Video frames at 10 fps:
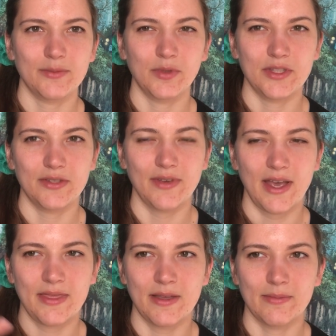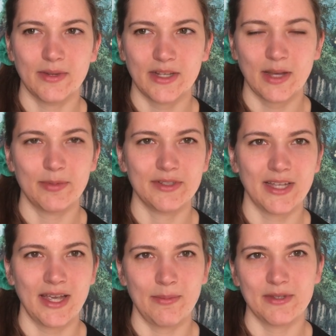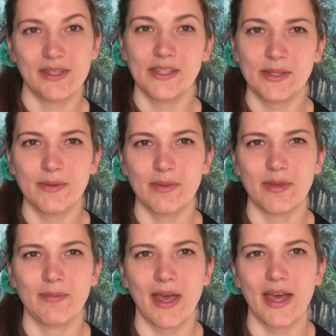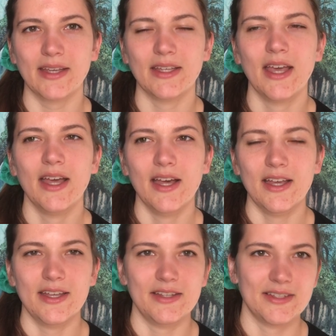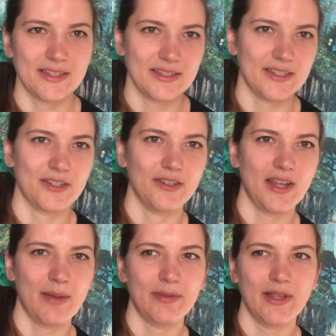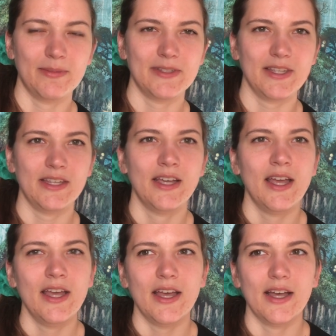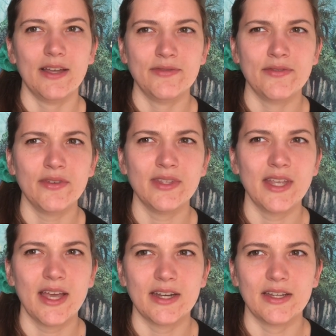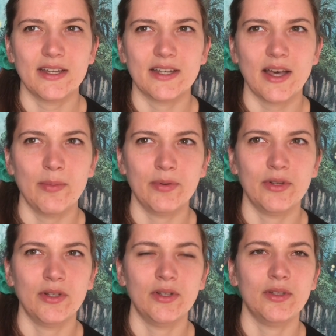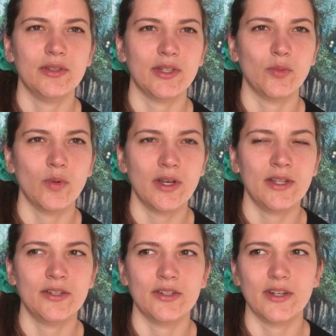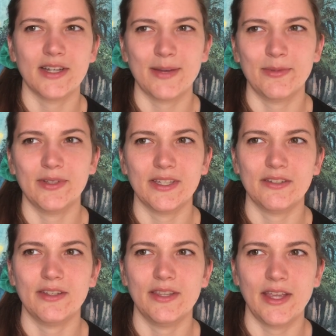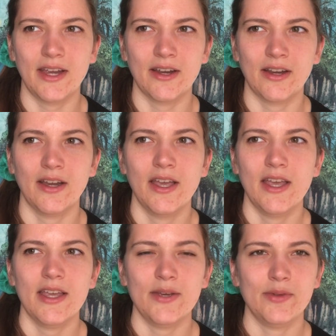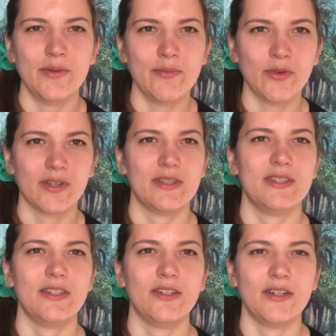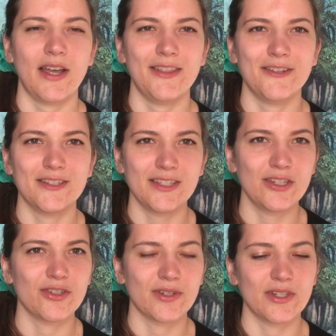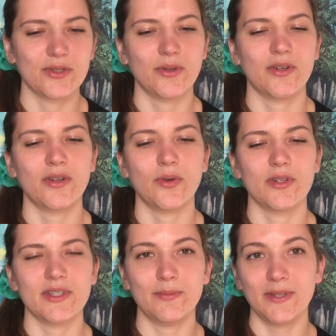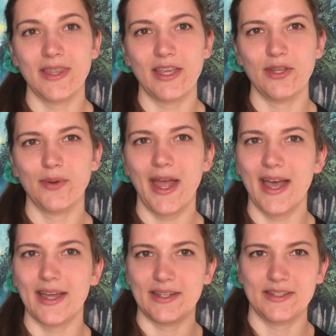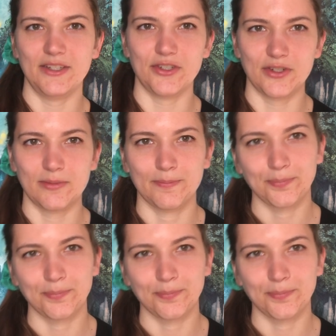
once you've had them a couple times and they keep coming back, it is considered epilepsy. If you've only had a couple, like one or a couple here and there, it would be more considered either a seizure disorder or simply that you had a seizure.